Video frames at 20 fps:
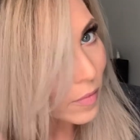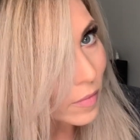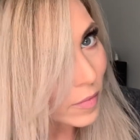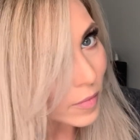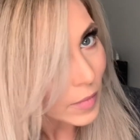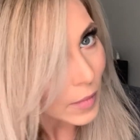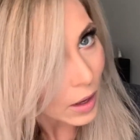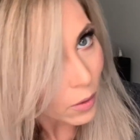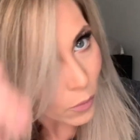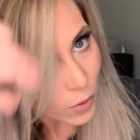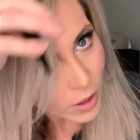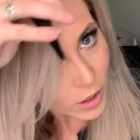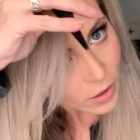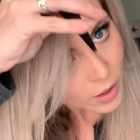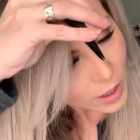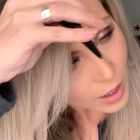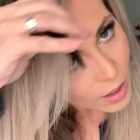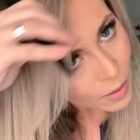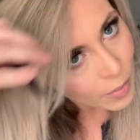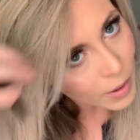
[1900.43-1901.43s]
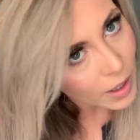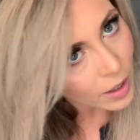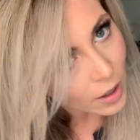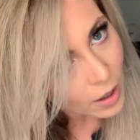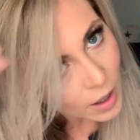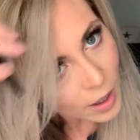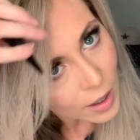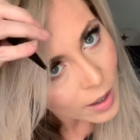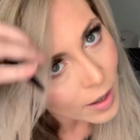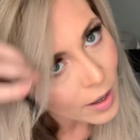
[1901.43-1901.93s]
And when you get up
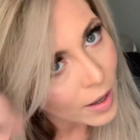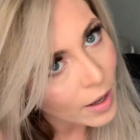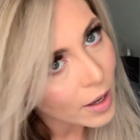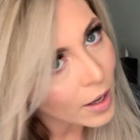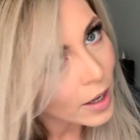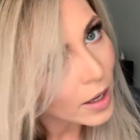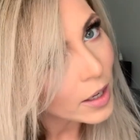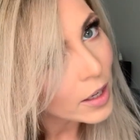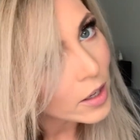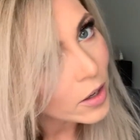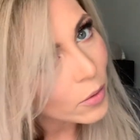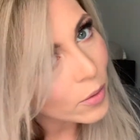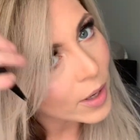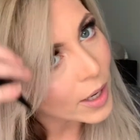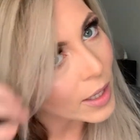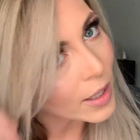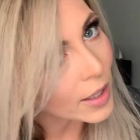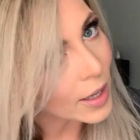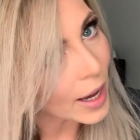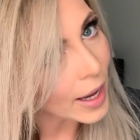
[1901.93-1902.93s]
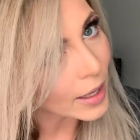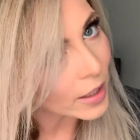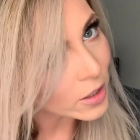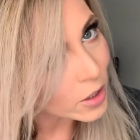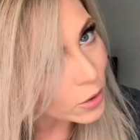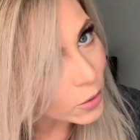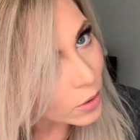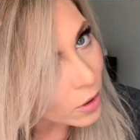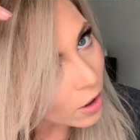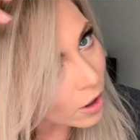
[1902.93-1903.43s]
here, you don't want to yank too
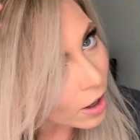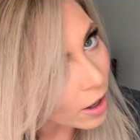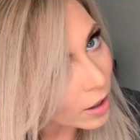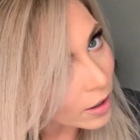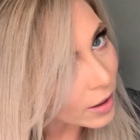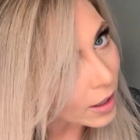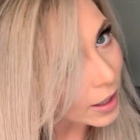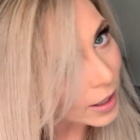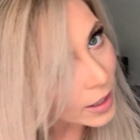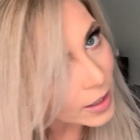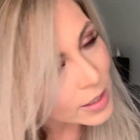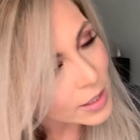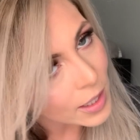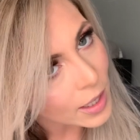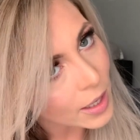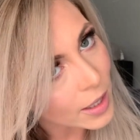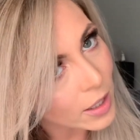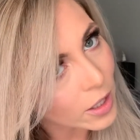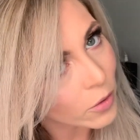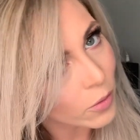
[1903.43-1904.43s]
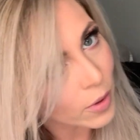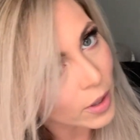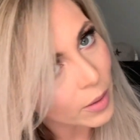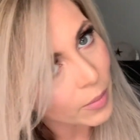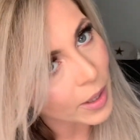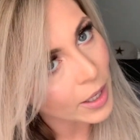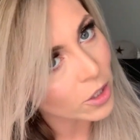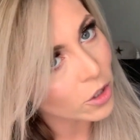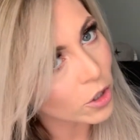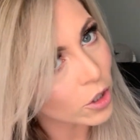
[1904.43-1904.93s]
hard. Like I said, you want to
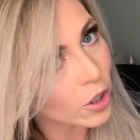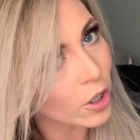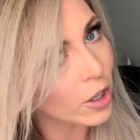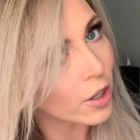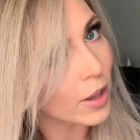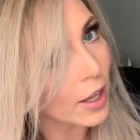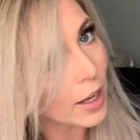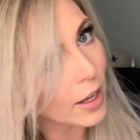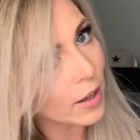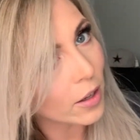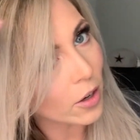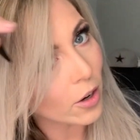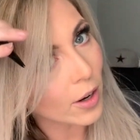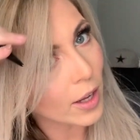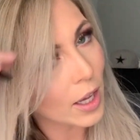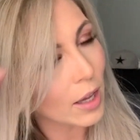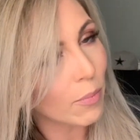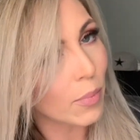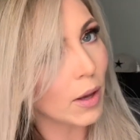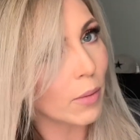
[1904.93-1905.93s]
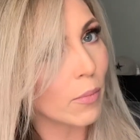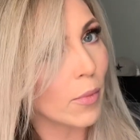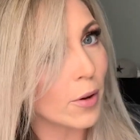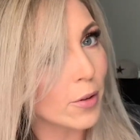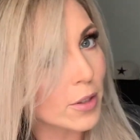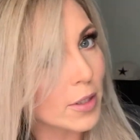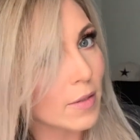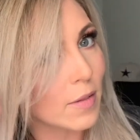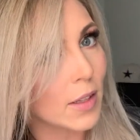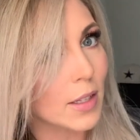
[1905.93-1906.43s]
make sure that you're keeping most
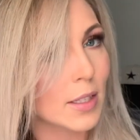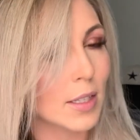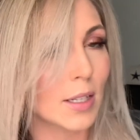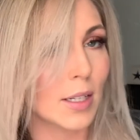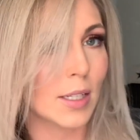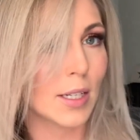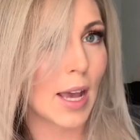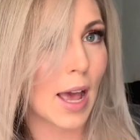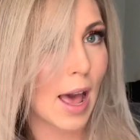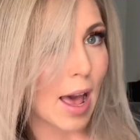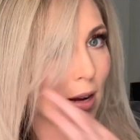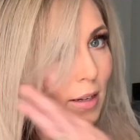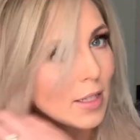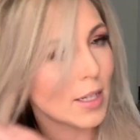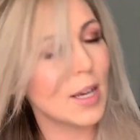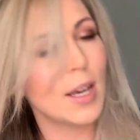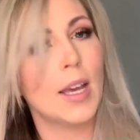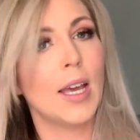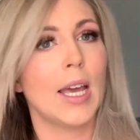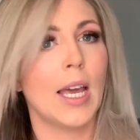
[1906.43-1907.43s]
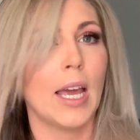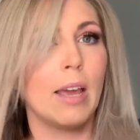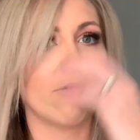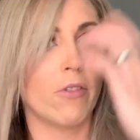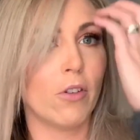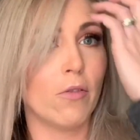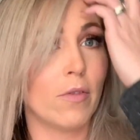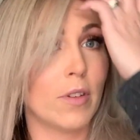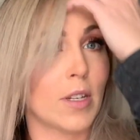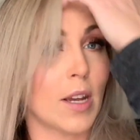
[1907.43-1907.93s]
of this intact. If
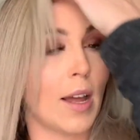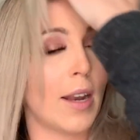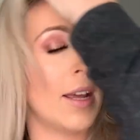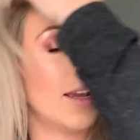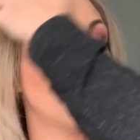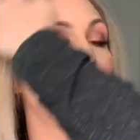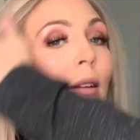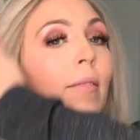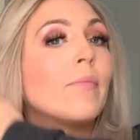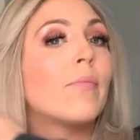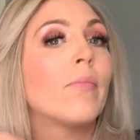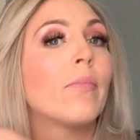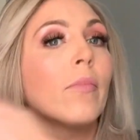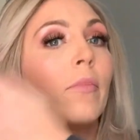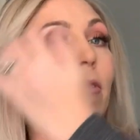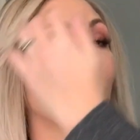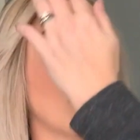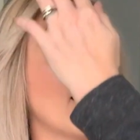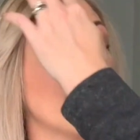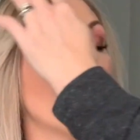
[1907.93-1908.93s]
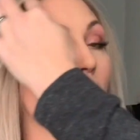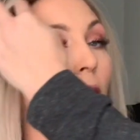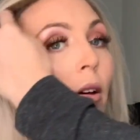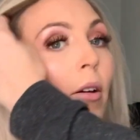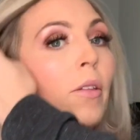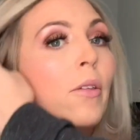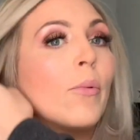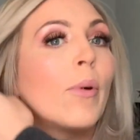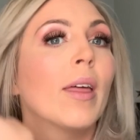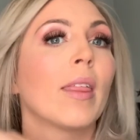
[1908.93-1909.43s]
you've done it right though, the
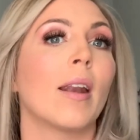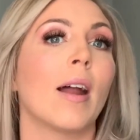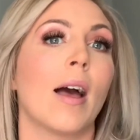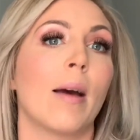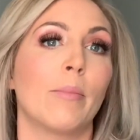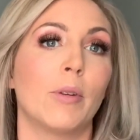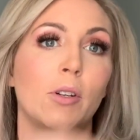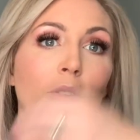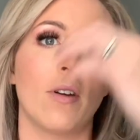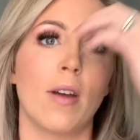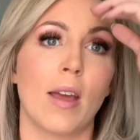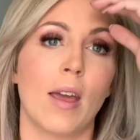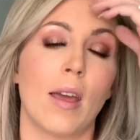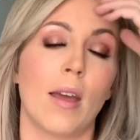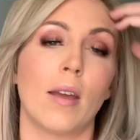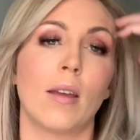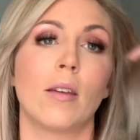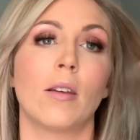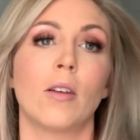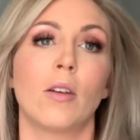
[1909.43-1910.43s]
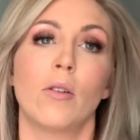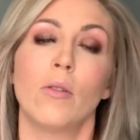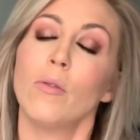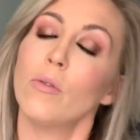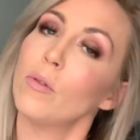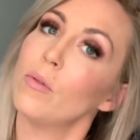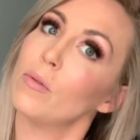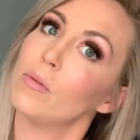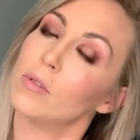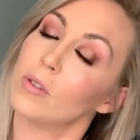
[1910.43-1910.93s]
way that I'm doing it,
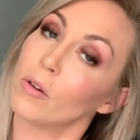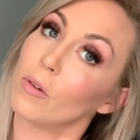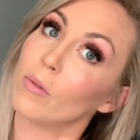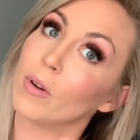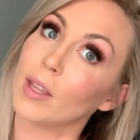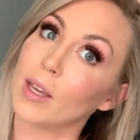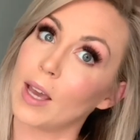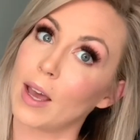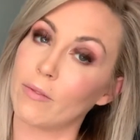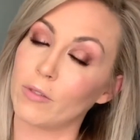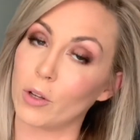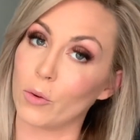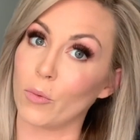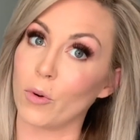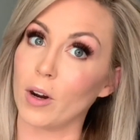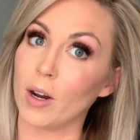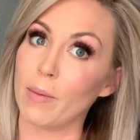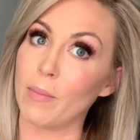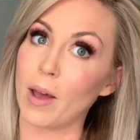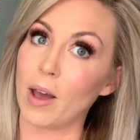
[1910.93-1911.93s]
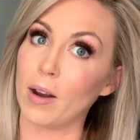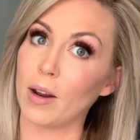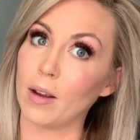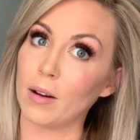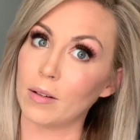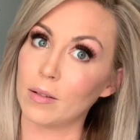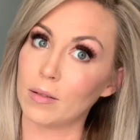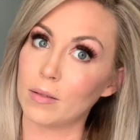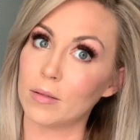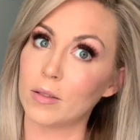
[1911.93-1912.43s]
you don't really have to worry about it
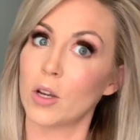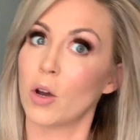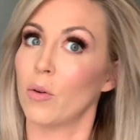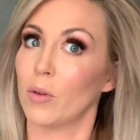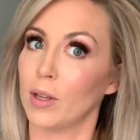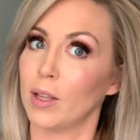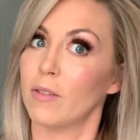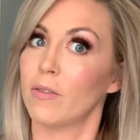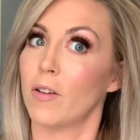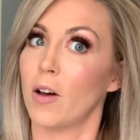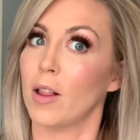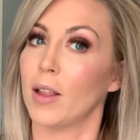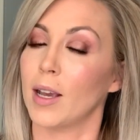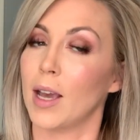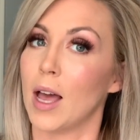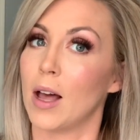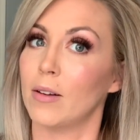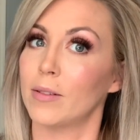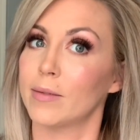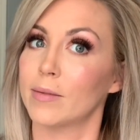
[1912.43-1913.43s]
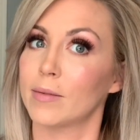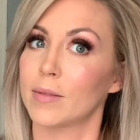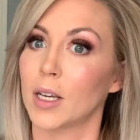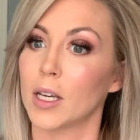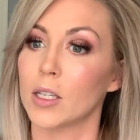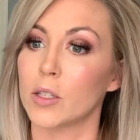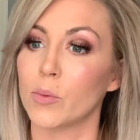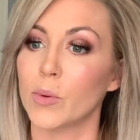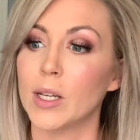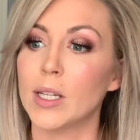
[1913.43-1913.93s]
totally falling out, because
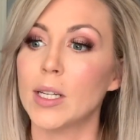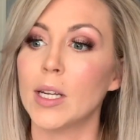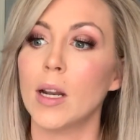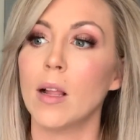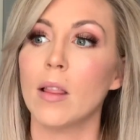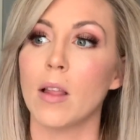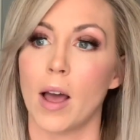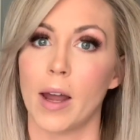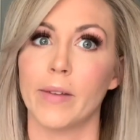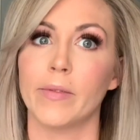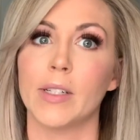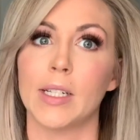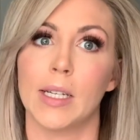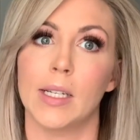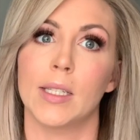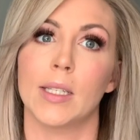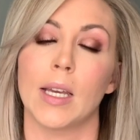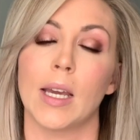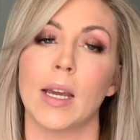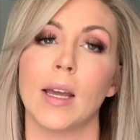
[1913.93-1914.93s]
we did a lot of teasing